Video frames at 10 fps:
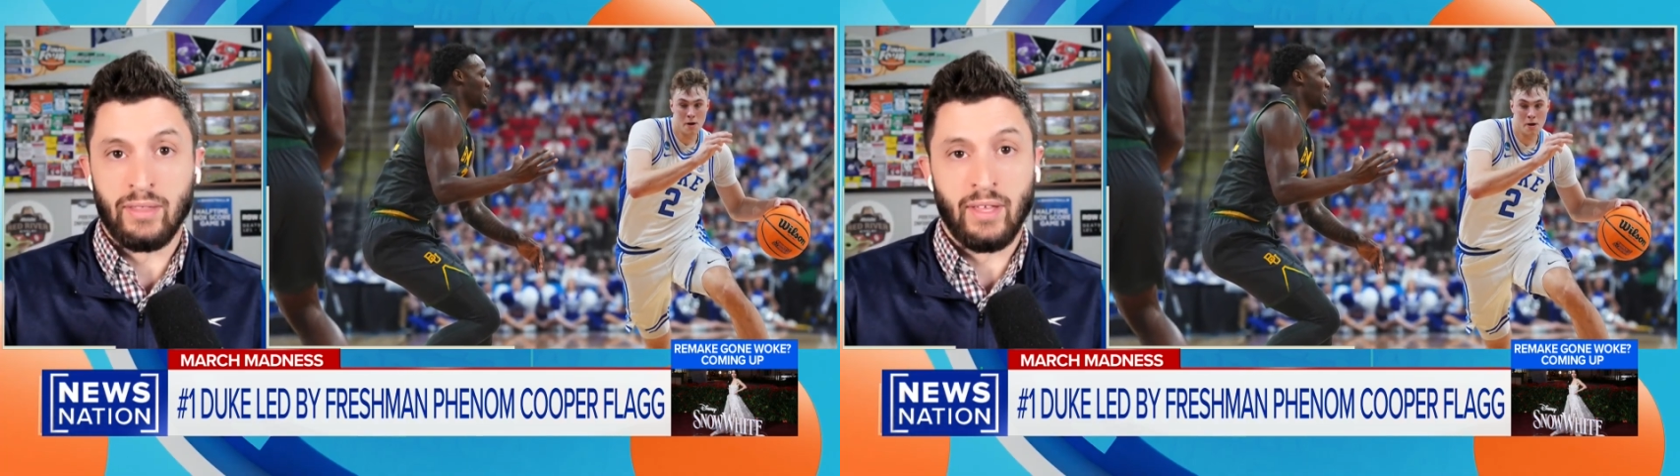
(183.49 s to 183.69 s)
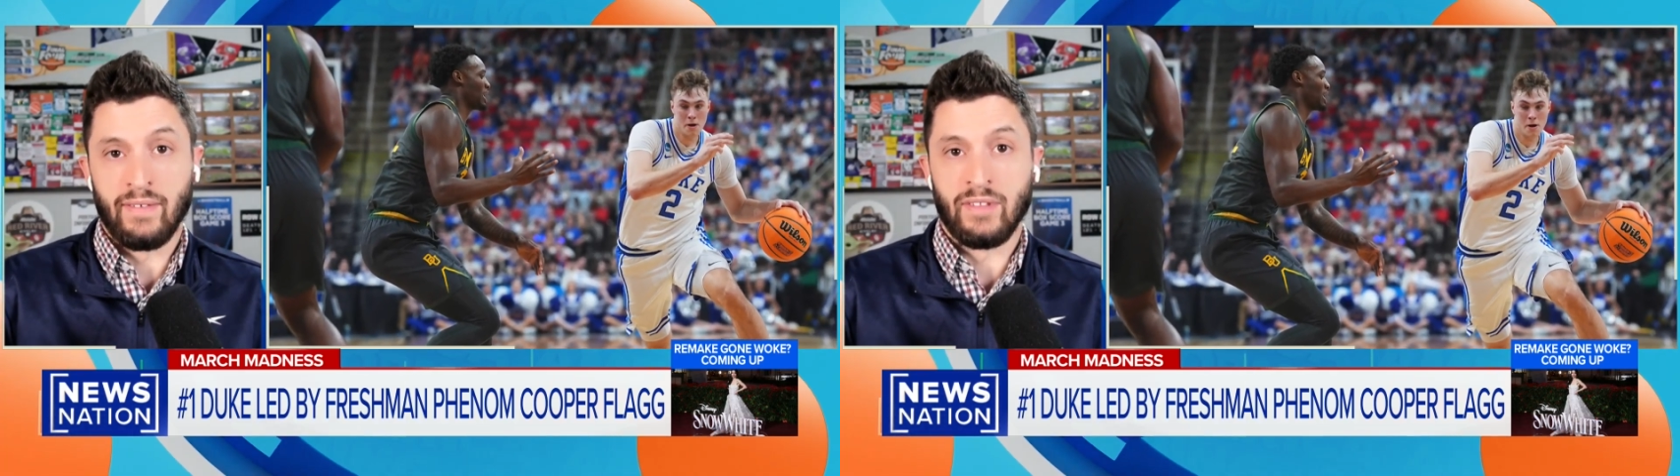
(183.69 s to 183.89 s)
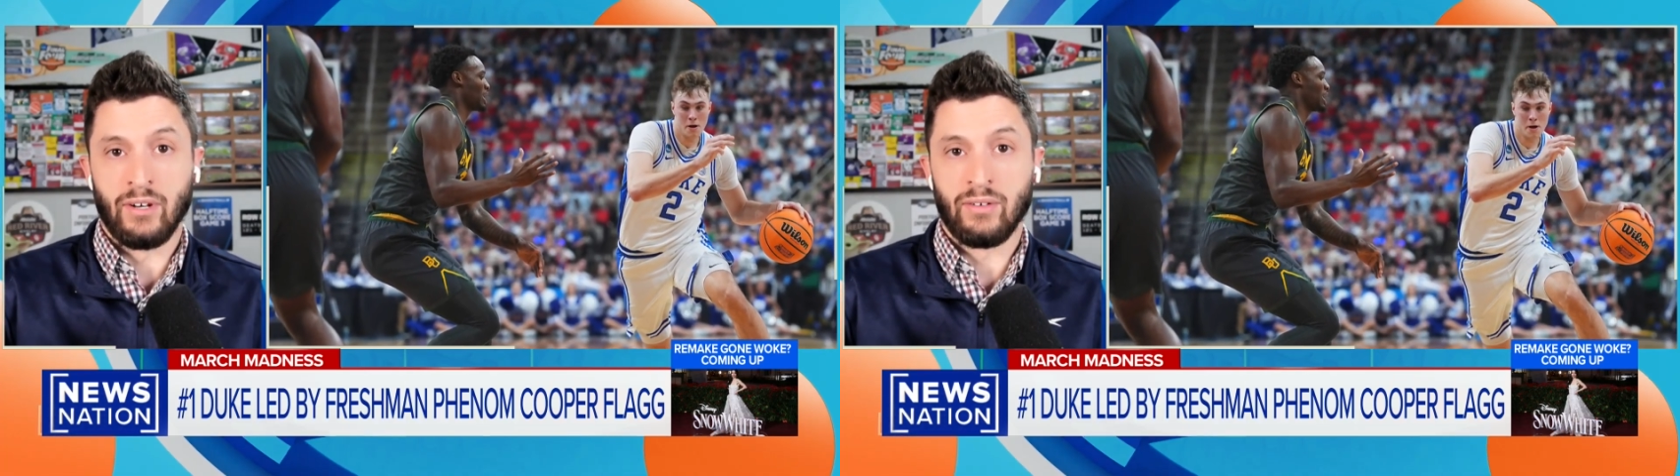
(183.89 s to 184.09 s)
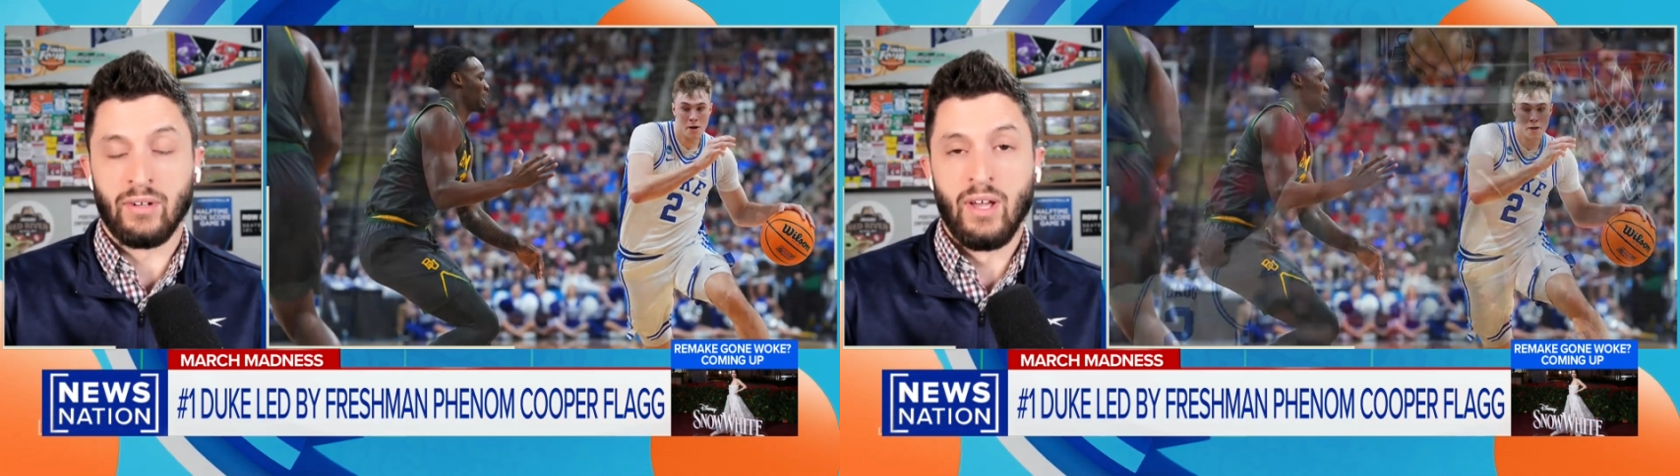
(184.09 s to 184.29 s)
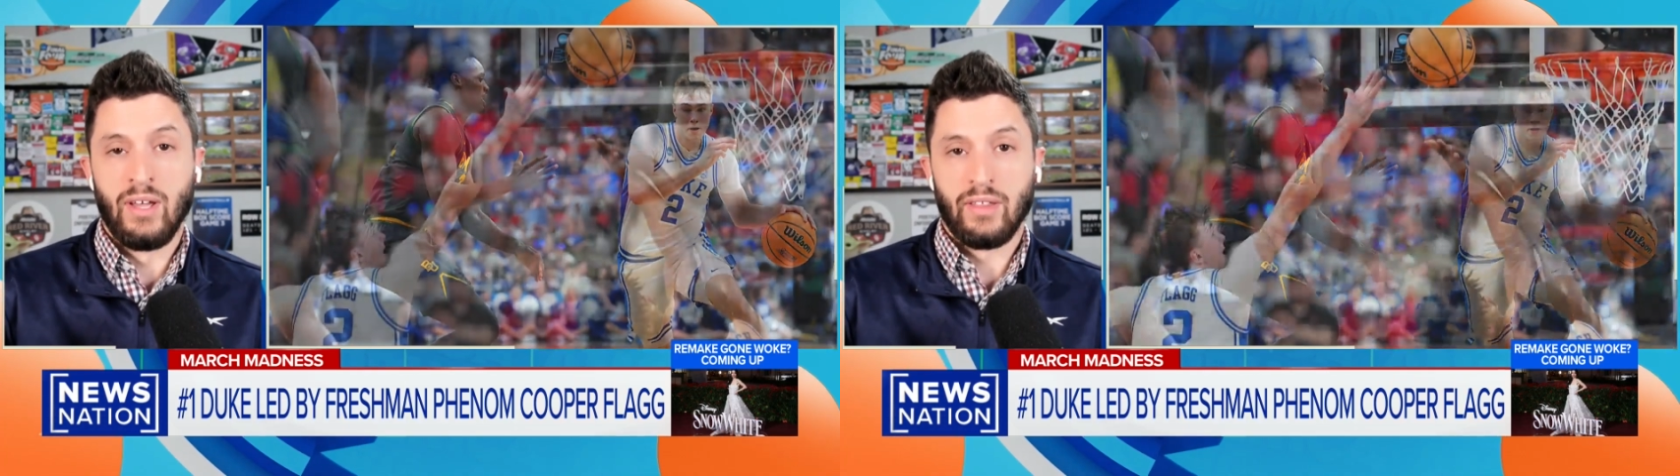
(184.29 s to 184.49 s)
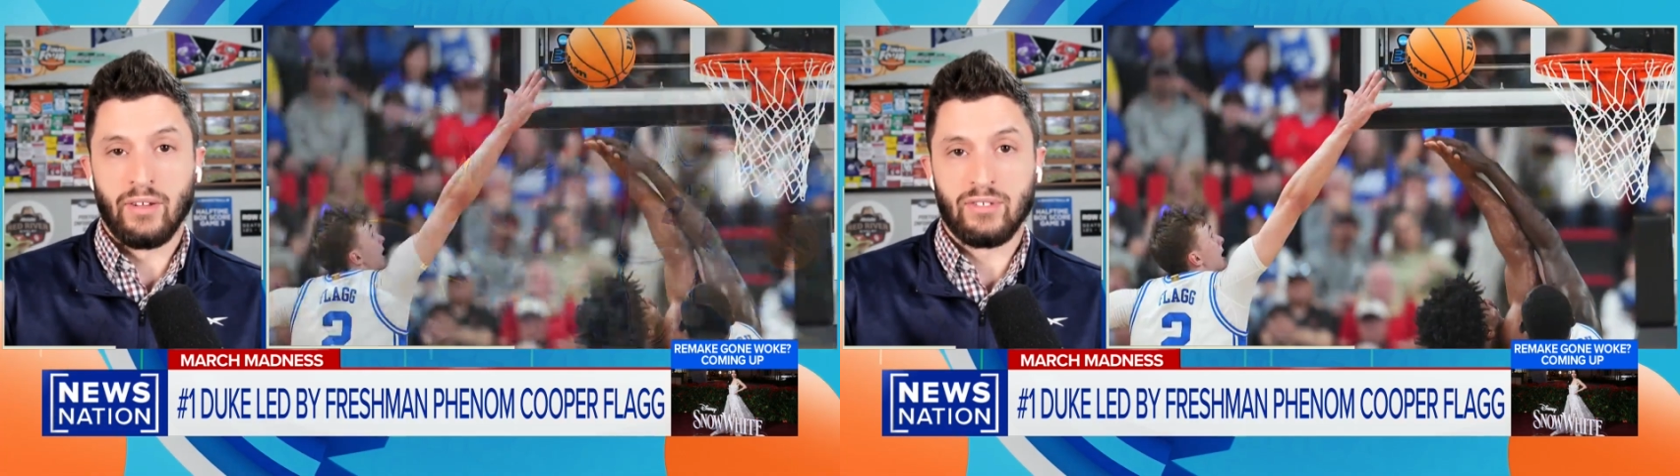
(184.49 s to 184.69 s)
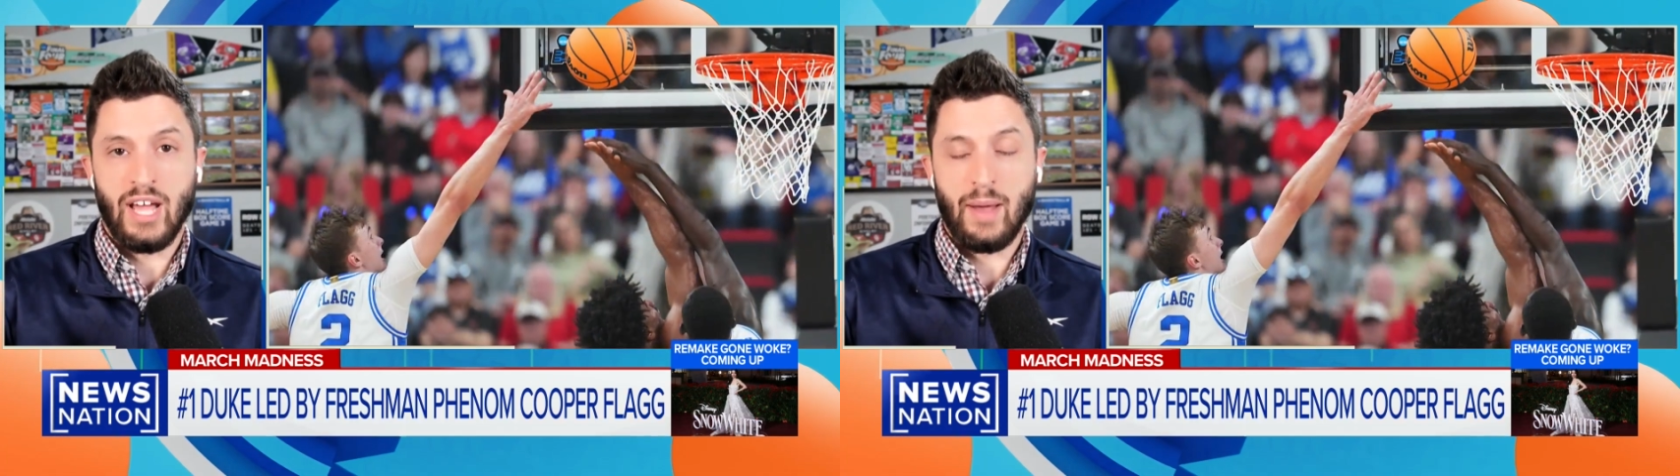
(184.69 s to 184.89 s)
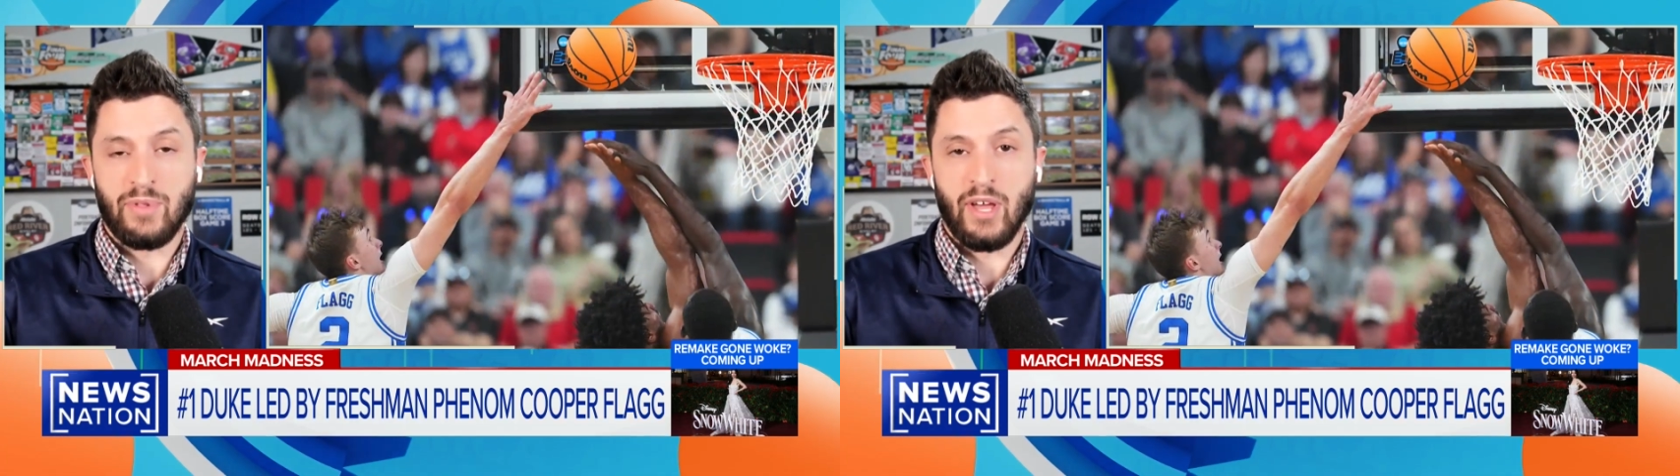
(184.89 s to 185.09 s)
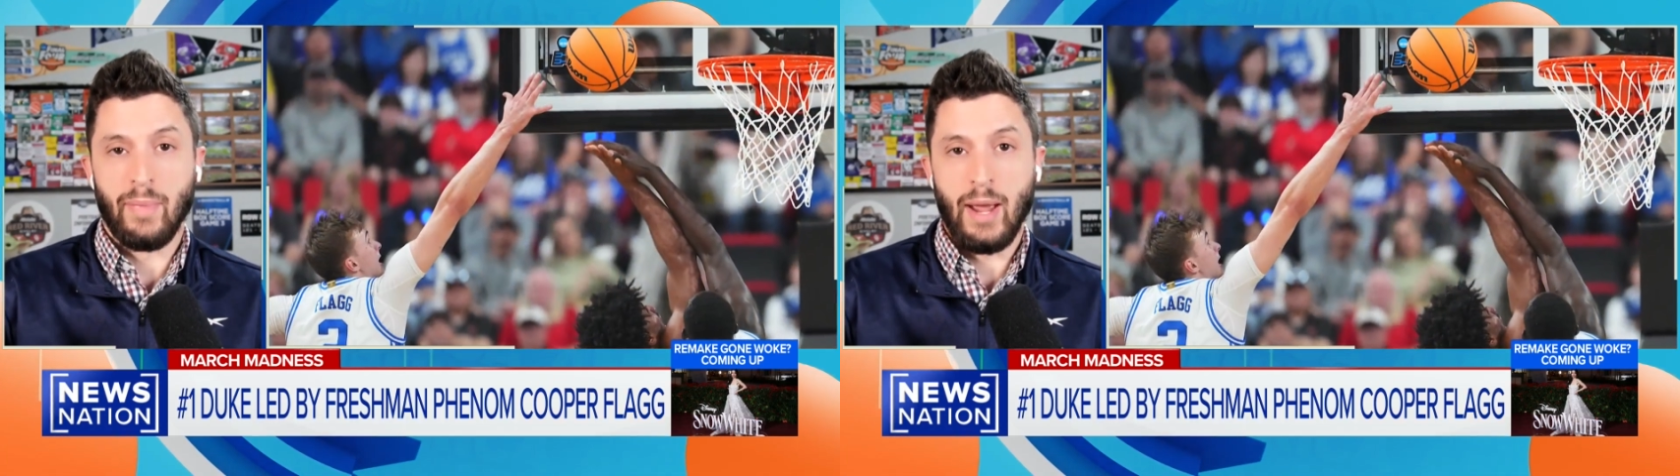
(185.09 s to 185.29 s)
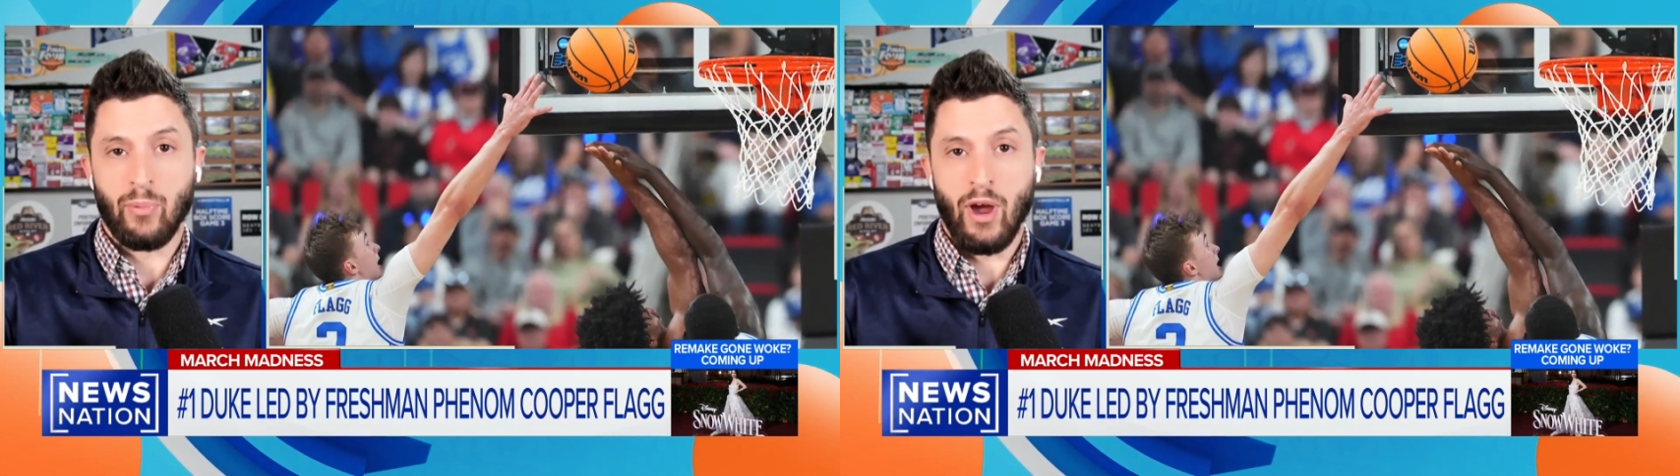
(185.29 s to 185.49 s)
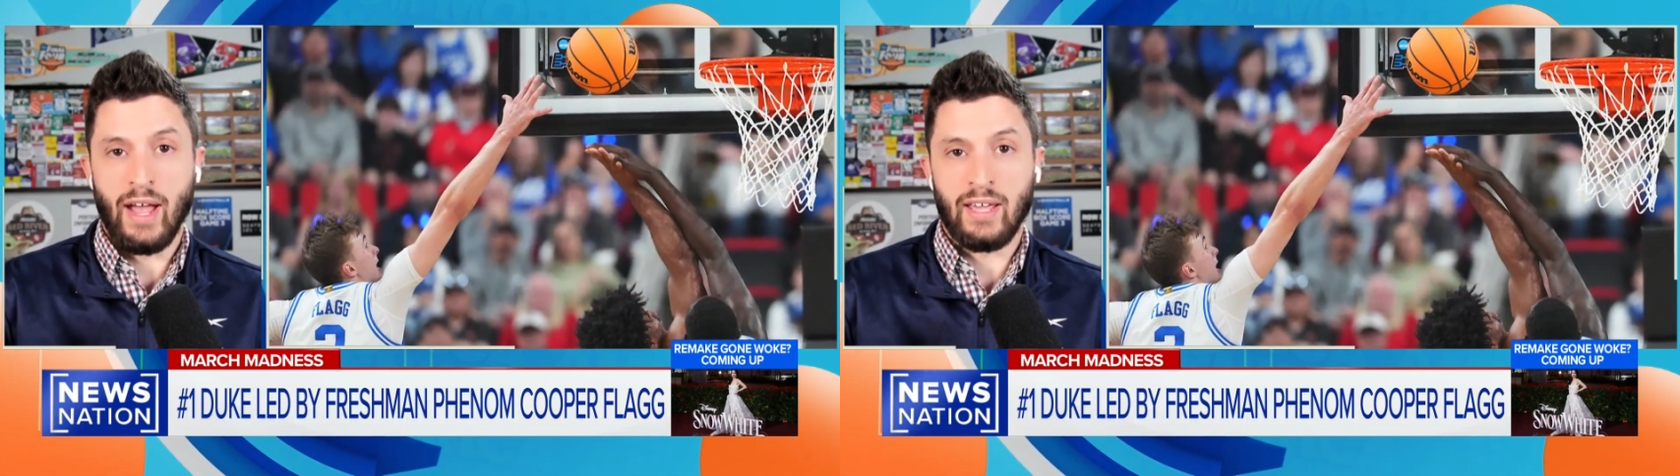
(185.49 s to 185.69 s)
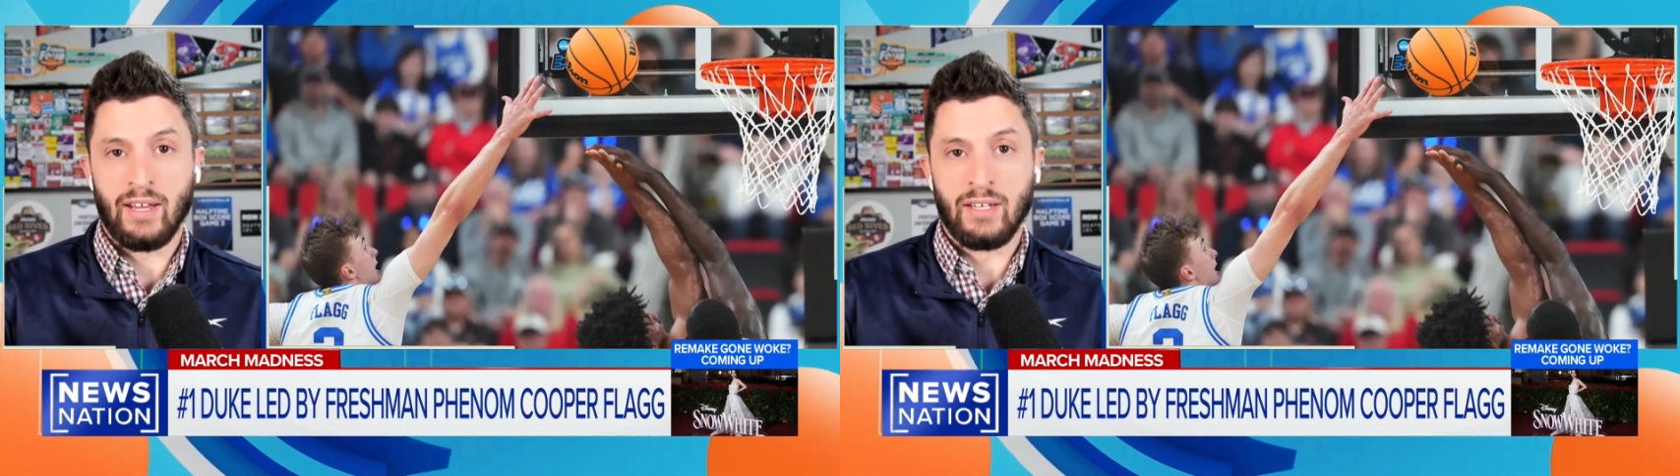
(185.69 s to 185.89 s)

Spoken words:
They're tops on my bracket,